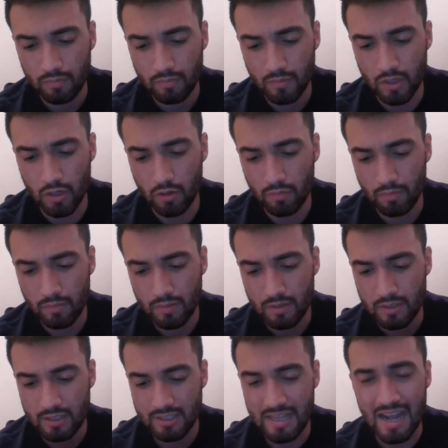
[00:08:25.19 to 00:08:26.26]
You know,
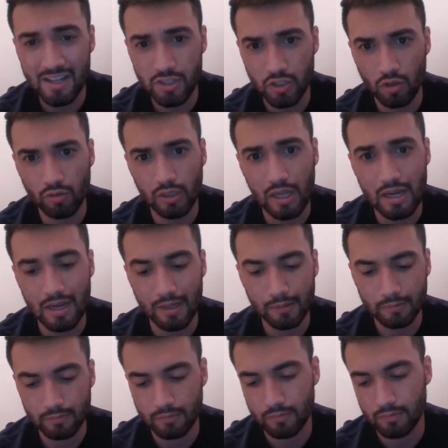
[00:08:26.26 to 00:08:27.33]
stats don't lie.
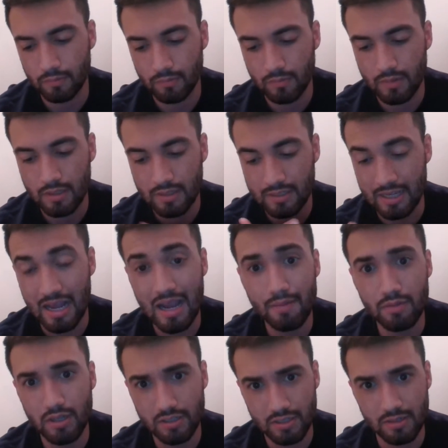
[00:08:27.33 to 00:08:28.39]
Time
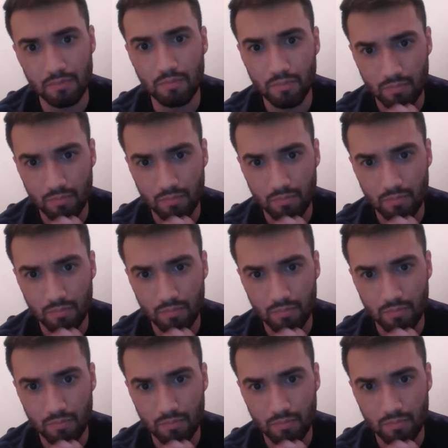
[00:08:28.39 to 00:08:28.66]
doesn't